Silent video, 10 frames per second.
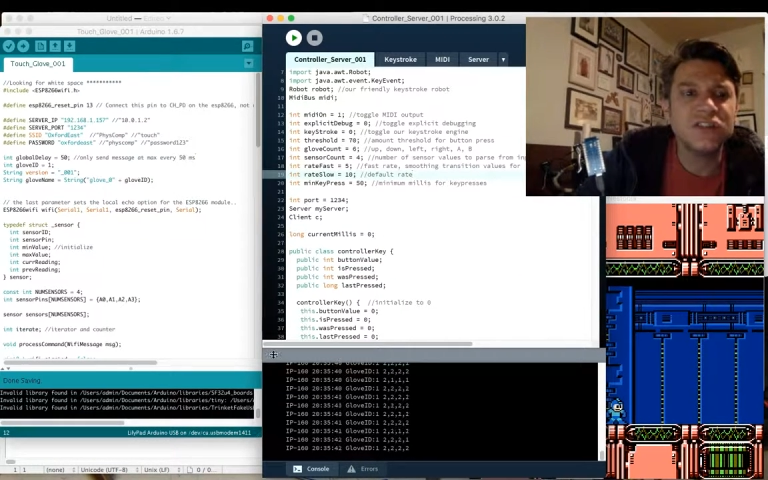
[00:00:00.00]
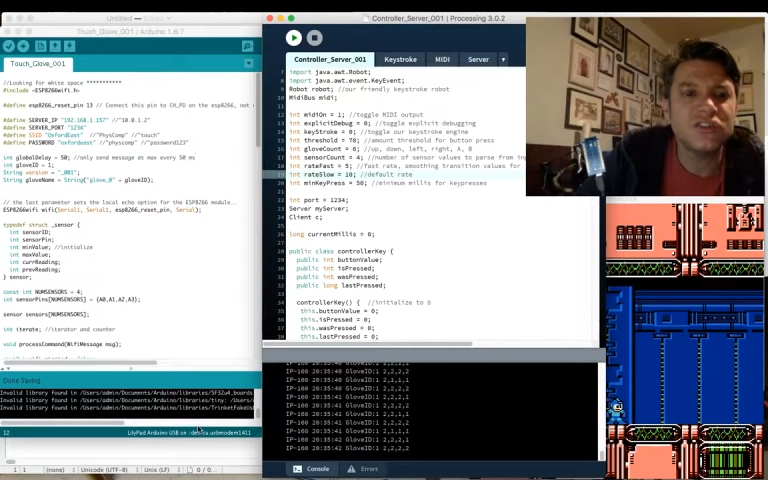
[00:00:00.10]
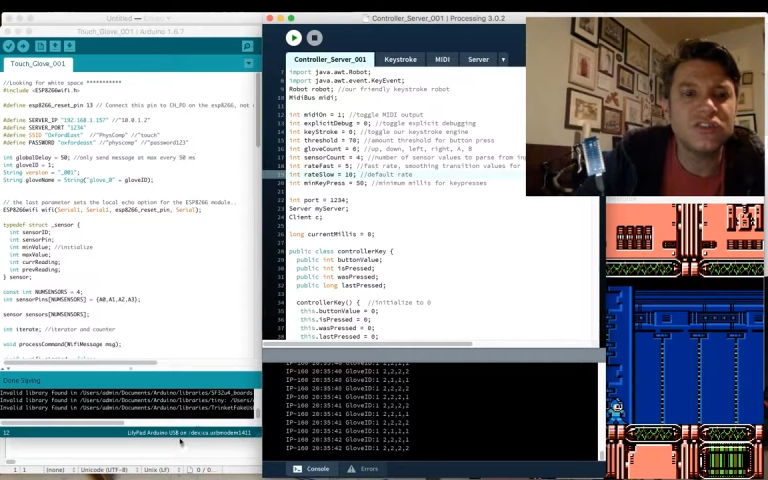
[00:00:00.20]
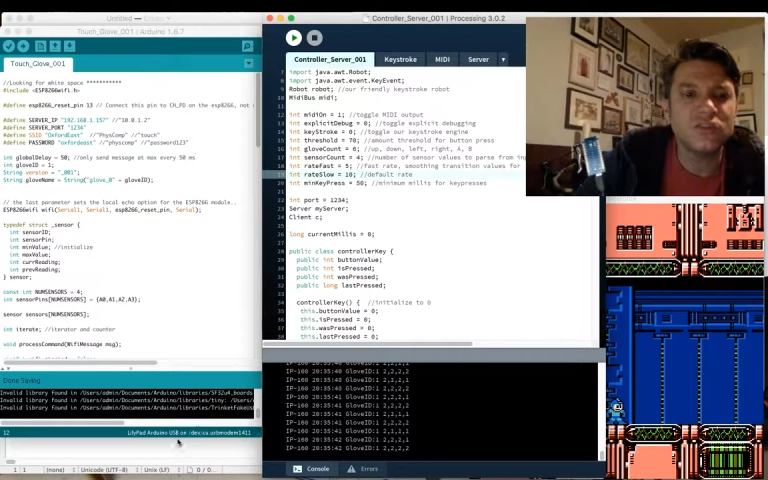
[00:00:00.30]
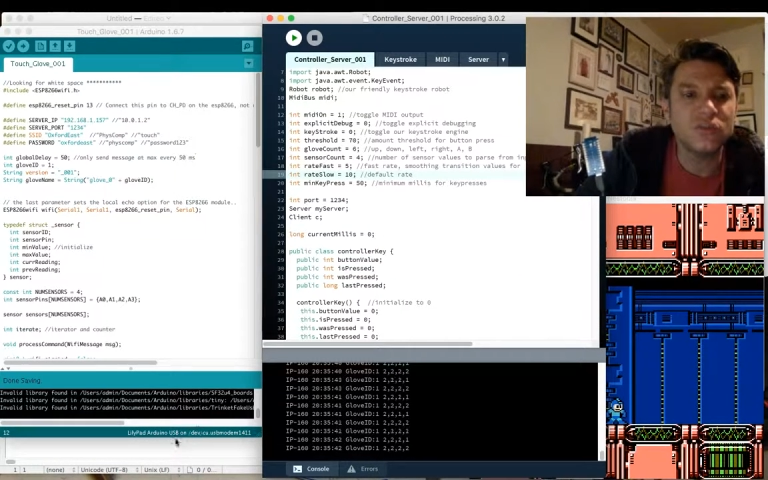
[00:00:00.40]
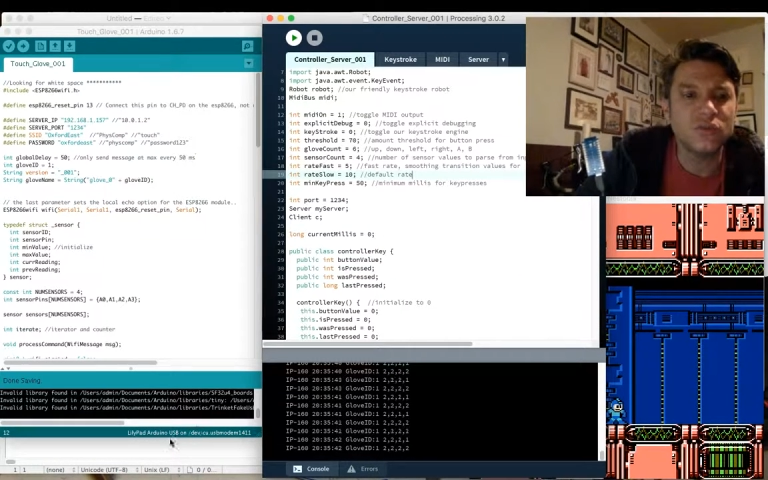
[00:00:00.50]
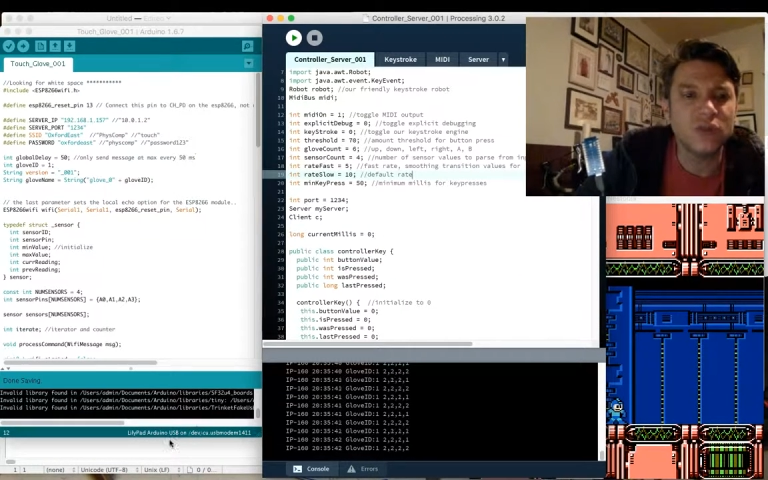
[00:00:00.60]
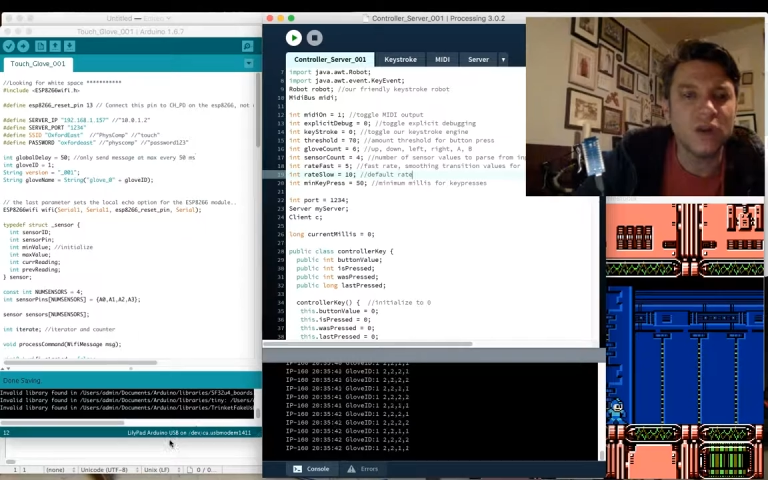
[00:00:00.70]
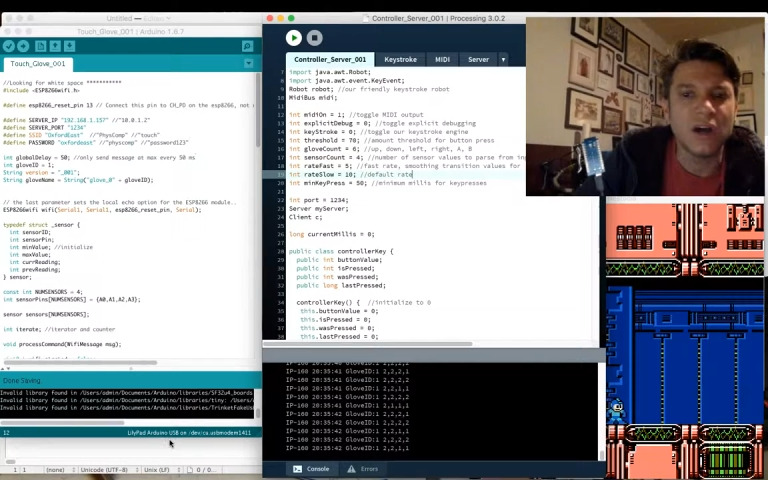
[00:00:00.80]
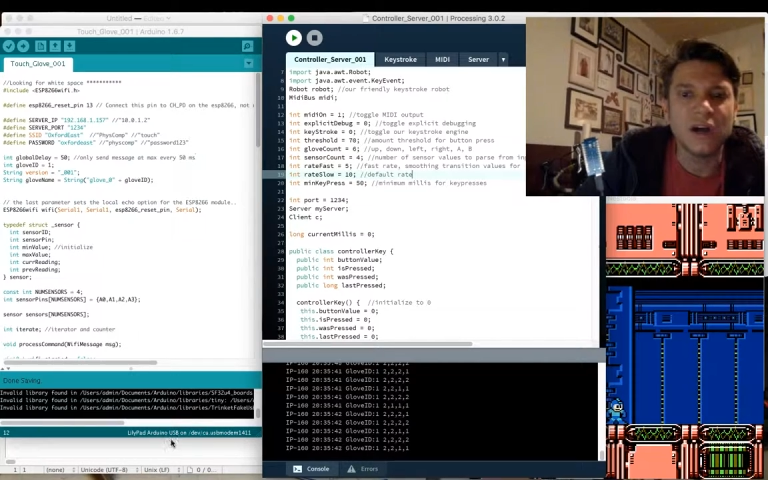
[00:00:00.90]

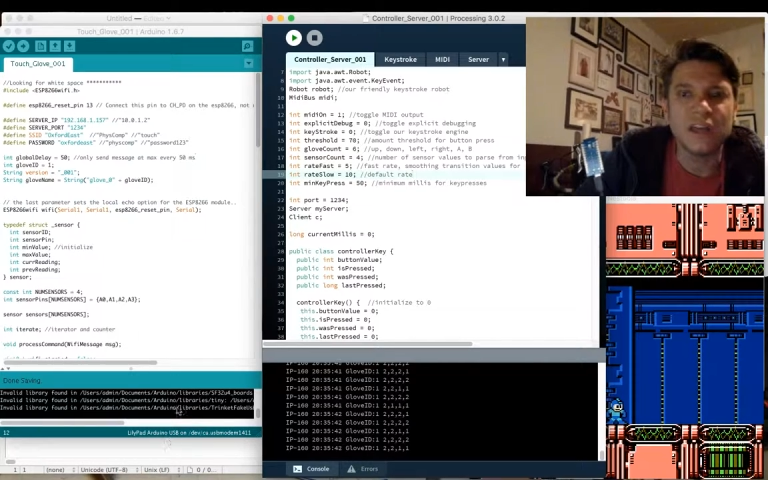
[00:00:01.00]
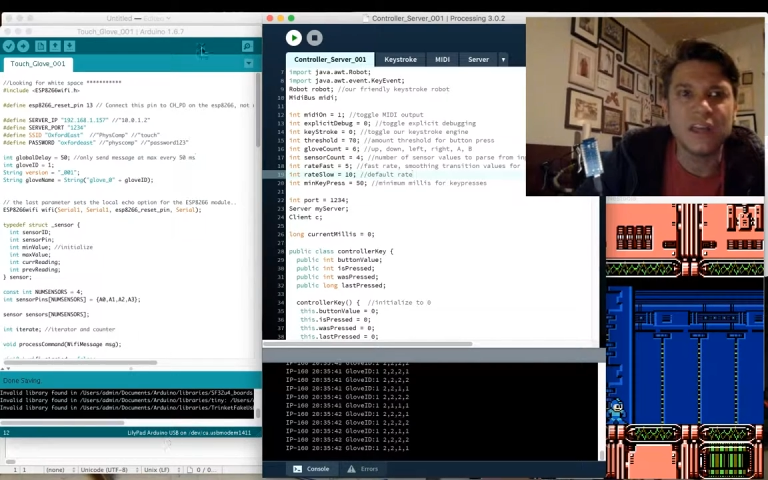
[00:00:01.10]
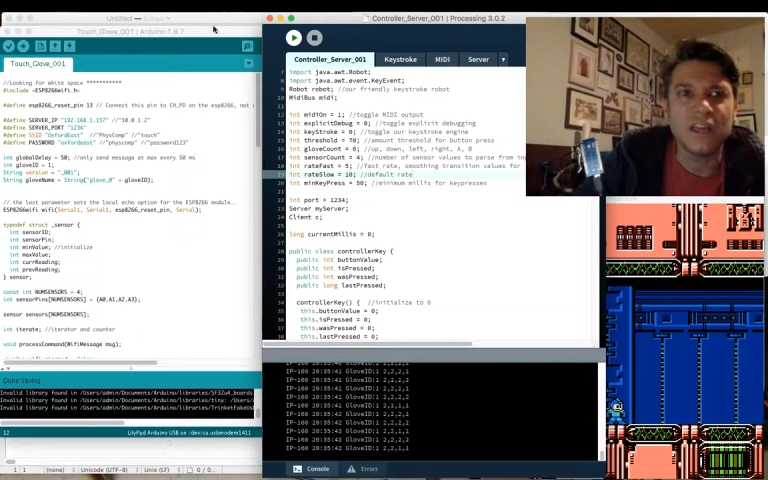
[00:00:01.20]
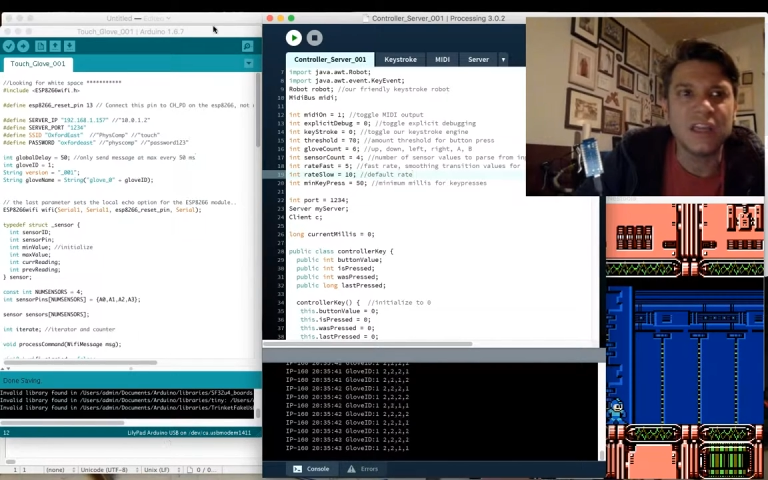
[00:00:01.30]
to